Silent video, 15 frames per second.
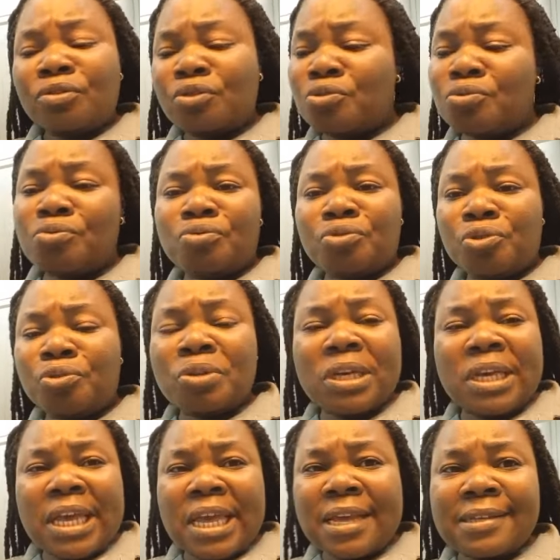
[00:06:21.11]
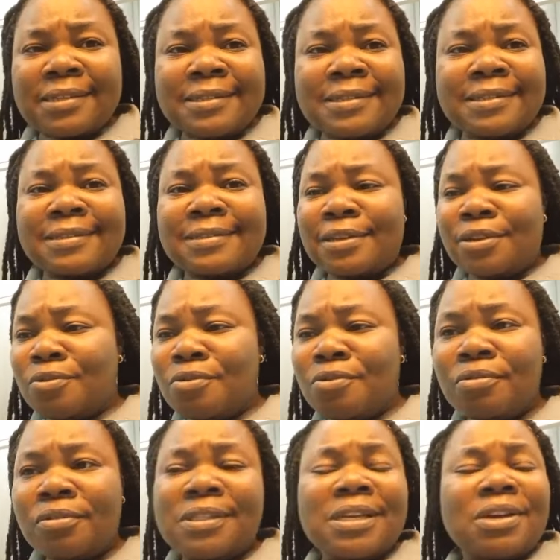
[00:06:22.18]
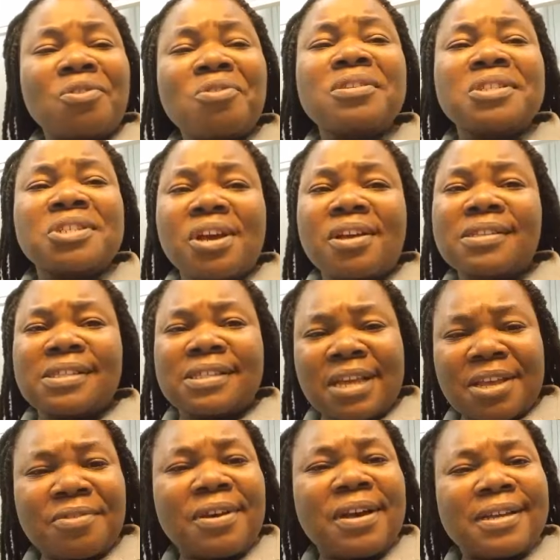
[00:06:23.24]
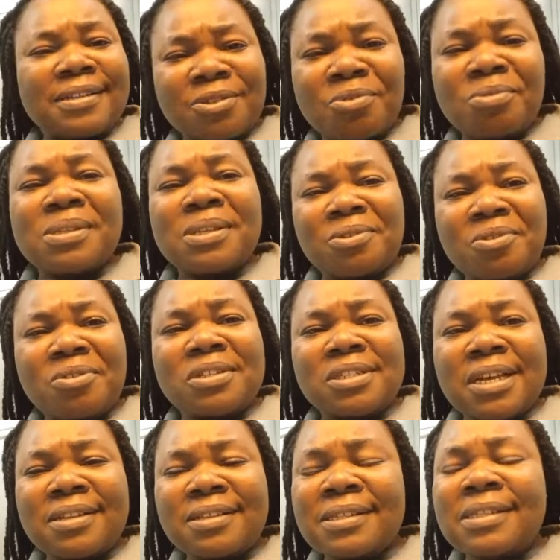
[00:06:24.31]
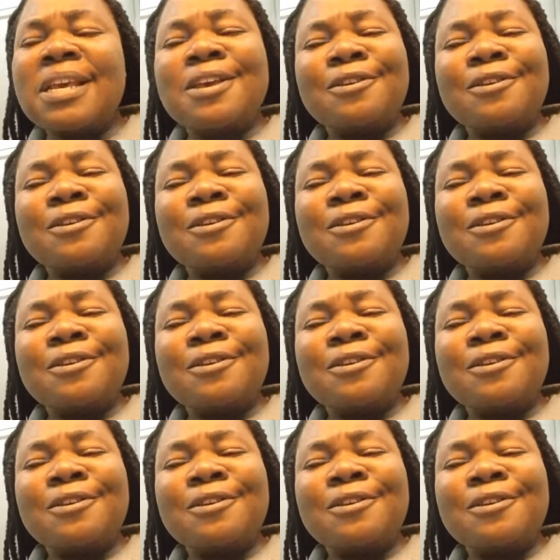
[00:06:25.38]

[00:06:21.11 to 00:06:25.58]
to showcase, you know, second chance. Now you guys know second chance.